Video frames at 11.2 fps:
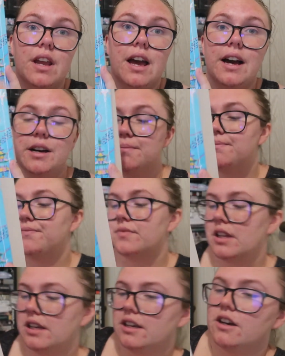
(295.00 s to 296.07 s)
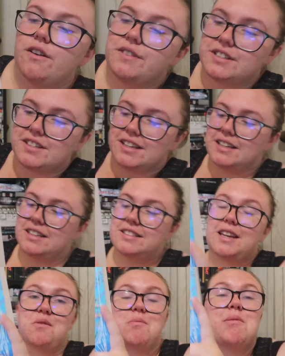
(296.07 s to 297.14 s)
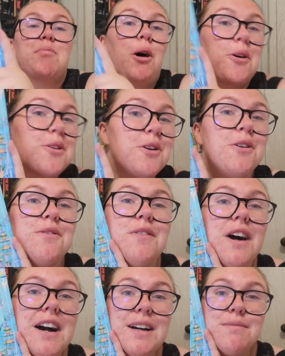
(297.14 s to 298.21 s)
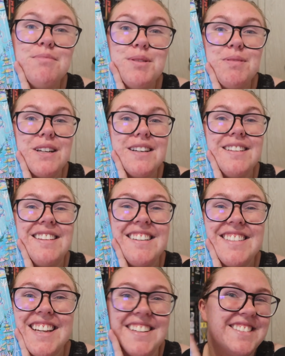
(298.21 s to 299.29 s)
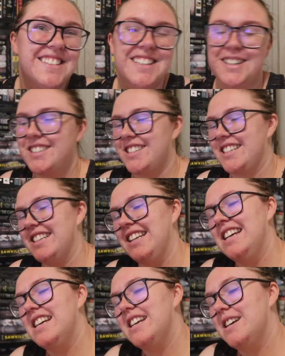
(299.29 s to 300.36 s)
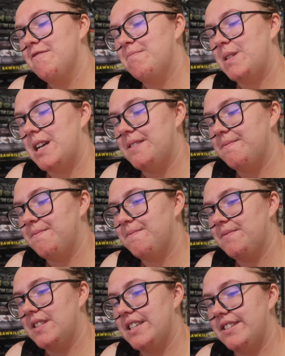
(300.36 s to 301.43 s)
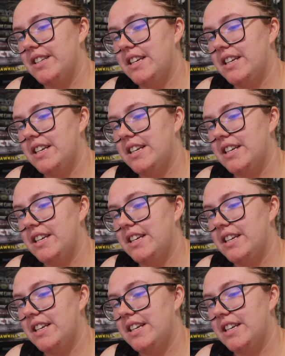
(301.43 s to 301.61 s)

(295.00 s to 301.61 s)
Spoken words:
Obviously it's giving me Ponyo vibes because it's under the ocean, but this